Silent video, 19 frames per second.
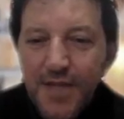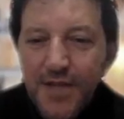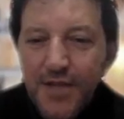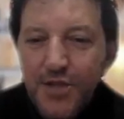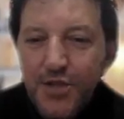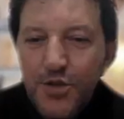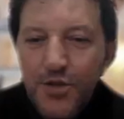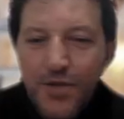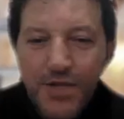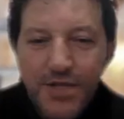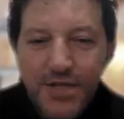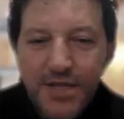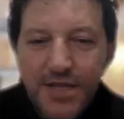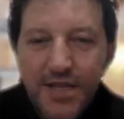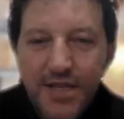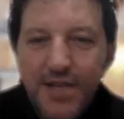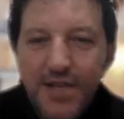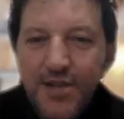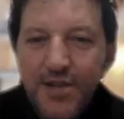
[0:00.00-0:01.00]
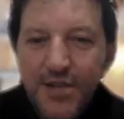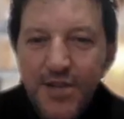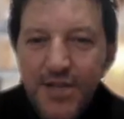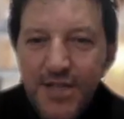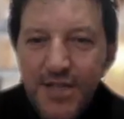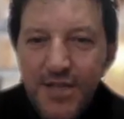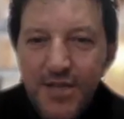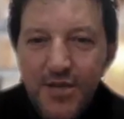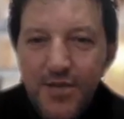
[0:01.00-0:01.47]
Jewish
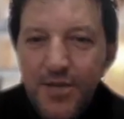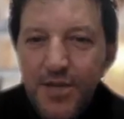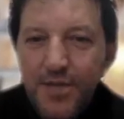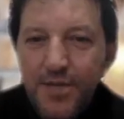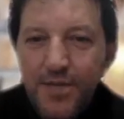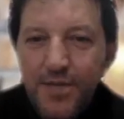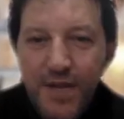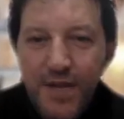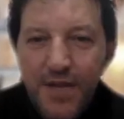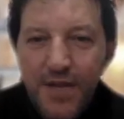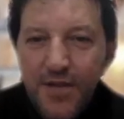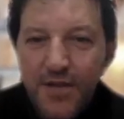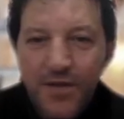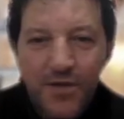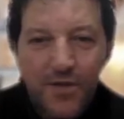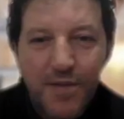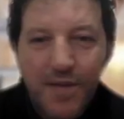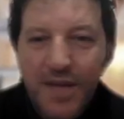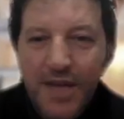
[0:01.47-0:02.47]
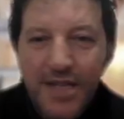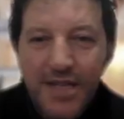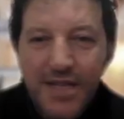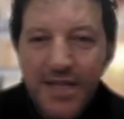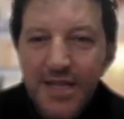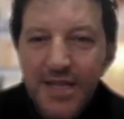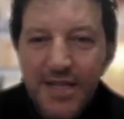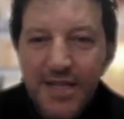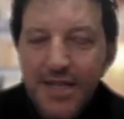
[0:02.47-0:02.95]
security to be built on my
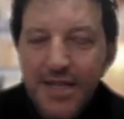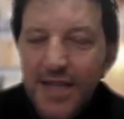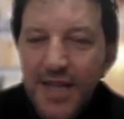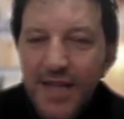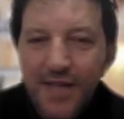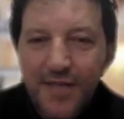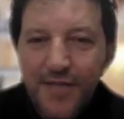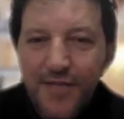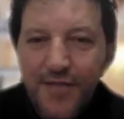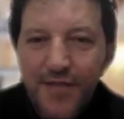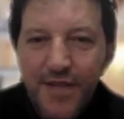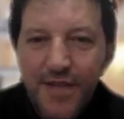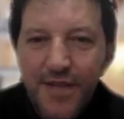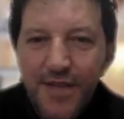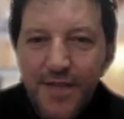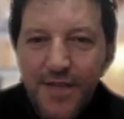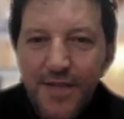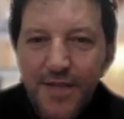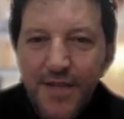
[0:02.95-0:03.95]
dignity and freedom.